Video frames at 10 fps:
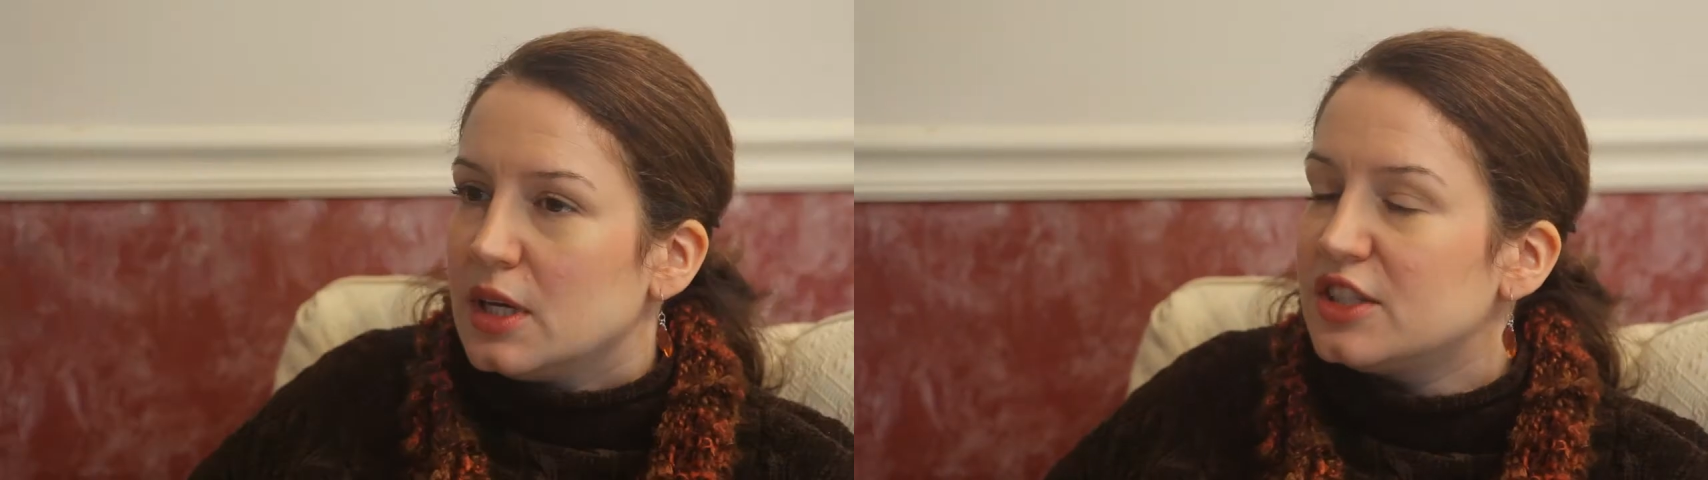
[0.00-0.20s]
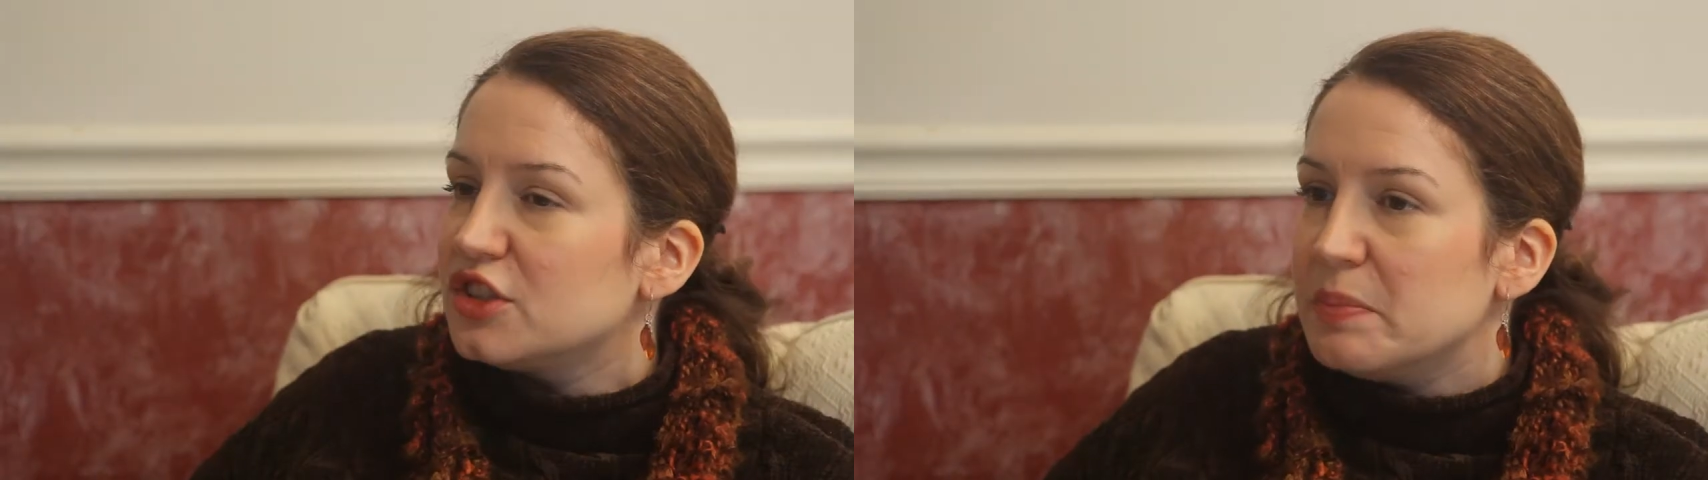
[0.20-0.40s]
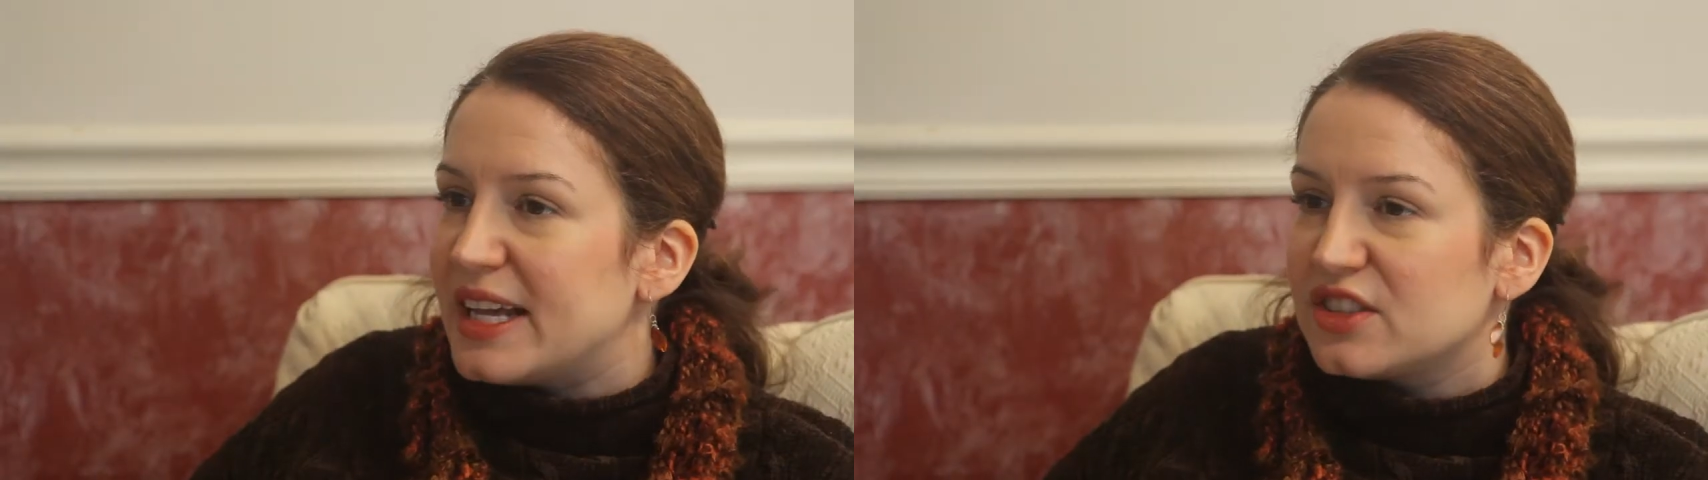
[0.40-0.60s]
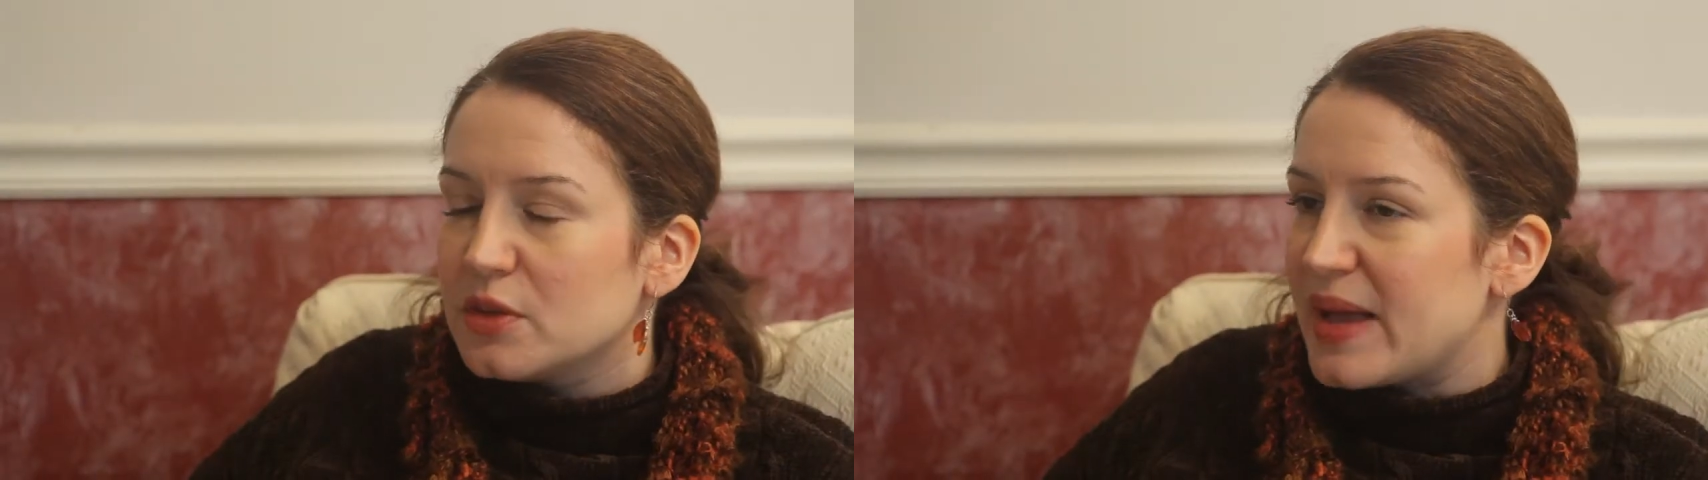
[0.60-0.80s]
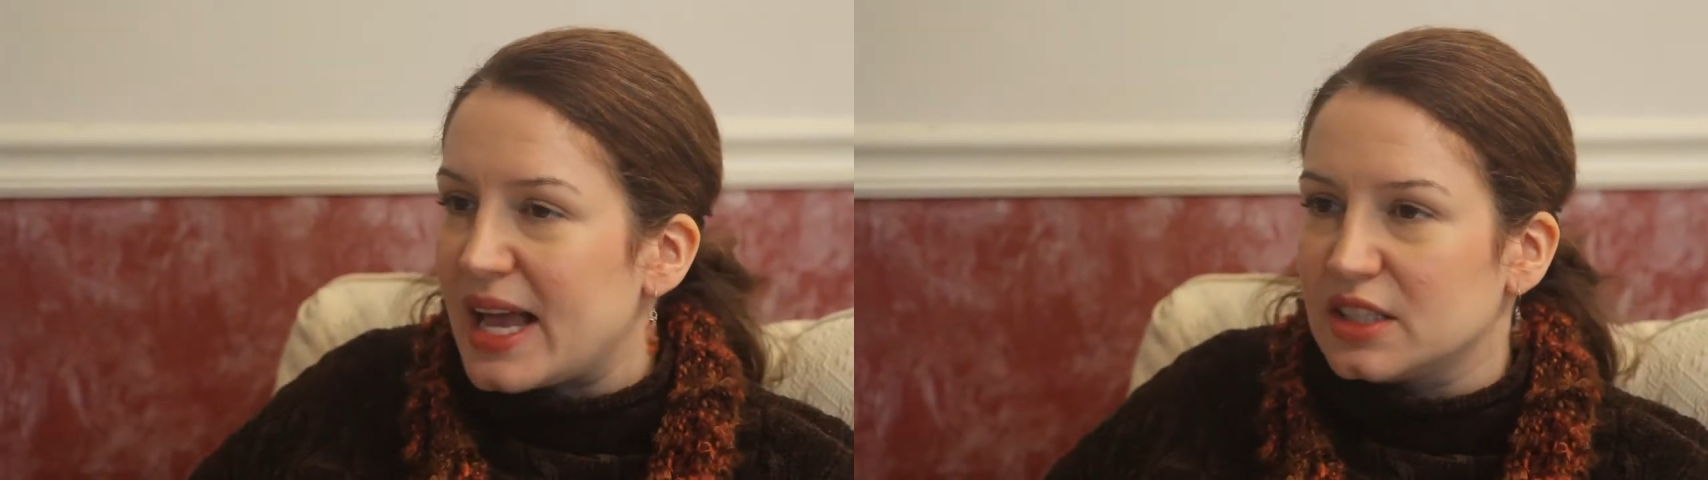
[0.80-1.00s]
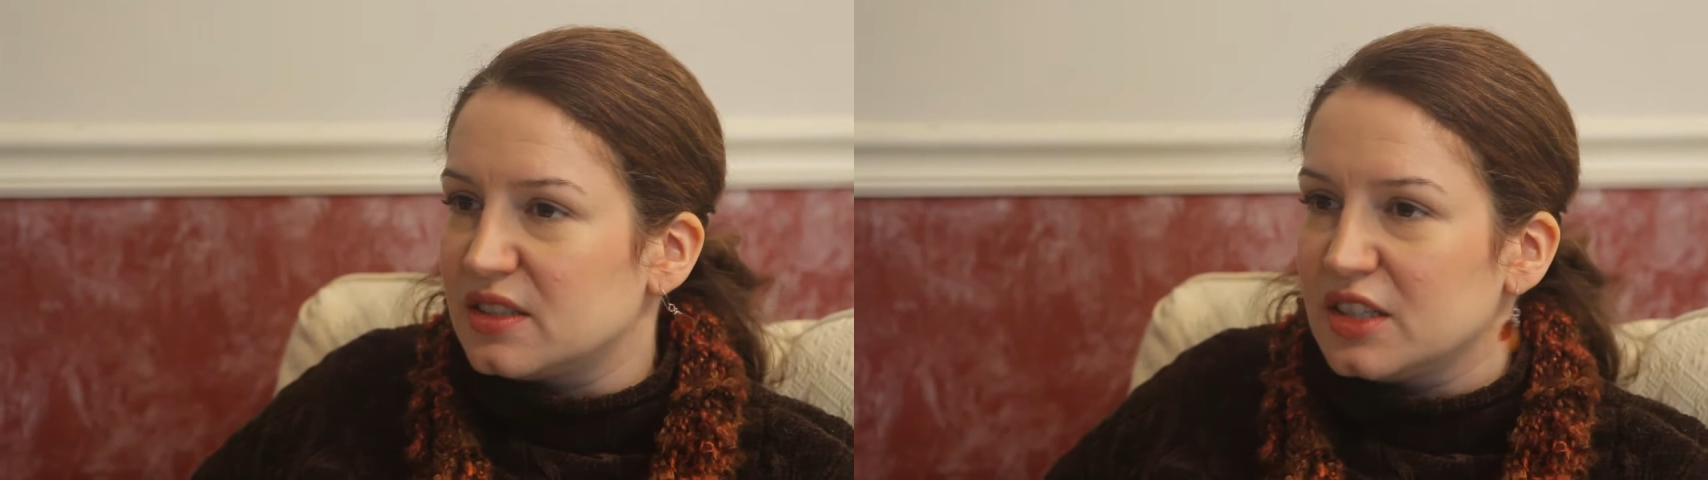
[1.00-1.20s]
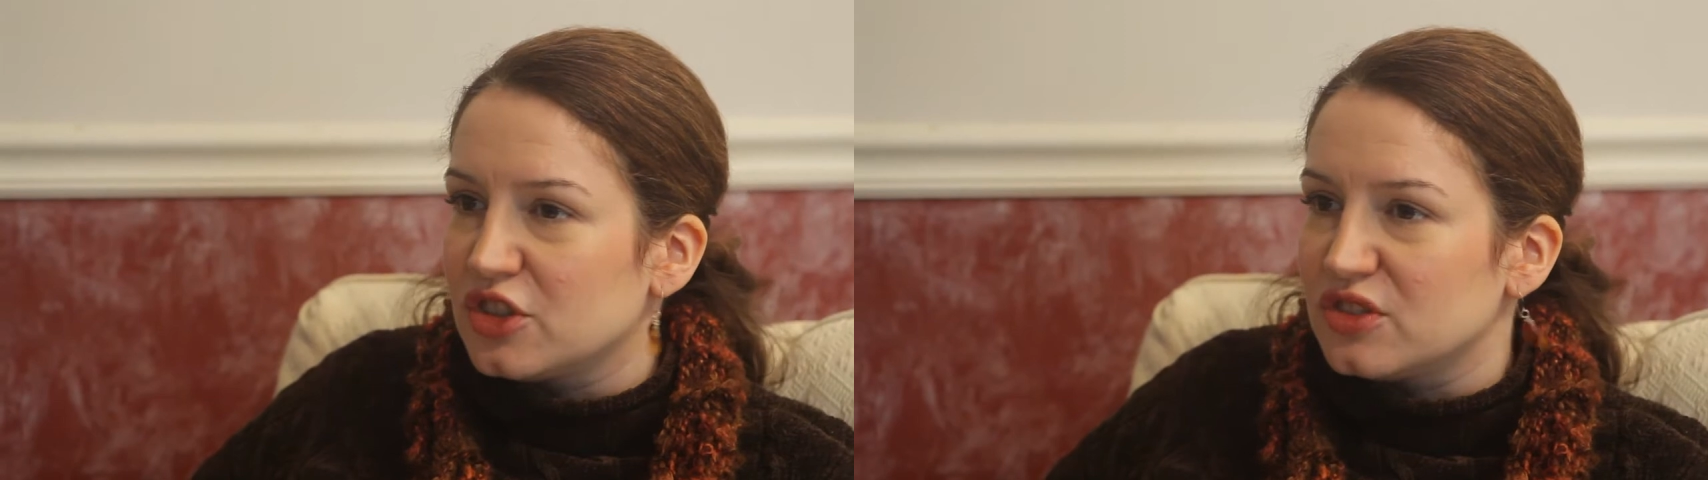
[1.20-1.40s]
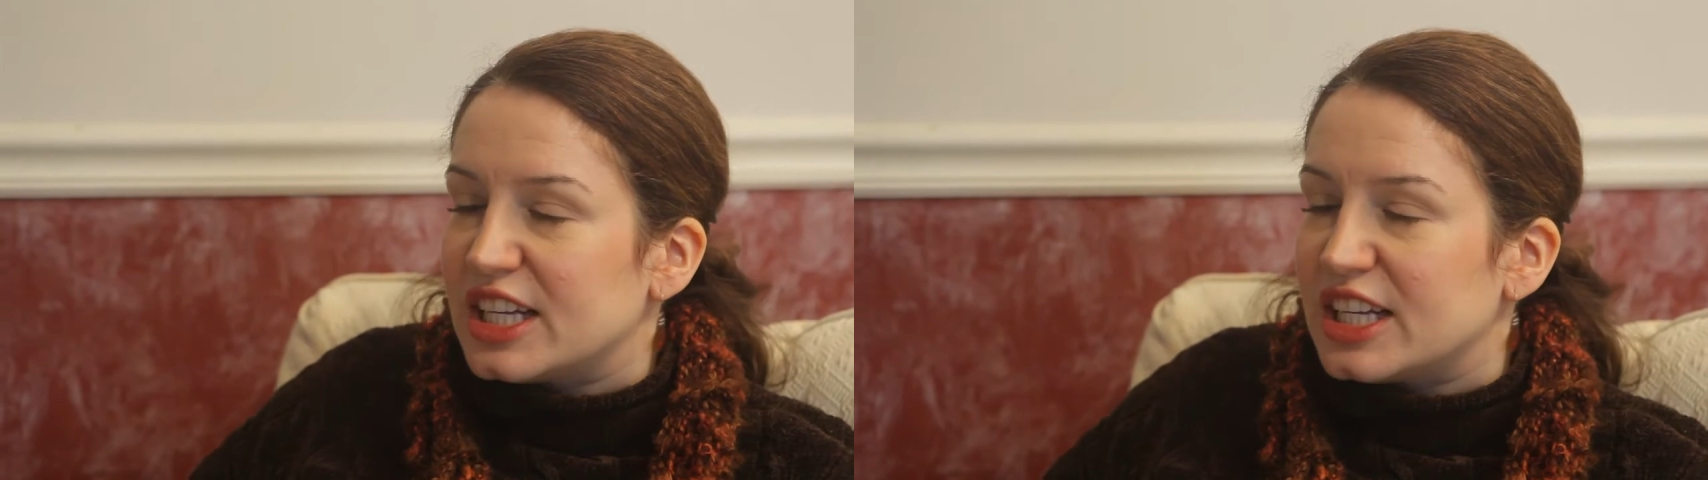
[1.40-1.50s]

He just makes some bad decisions.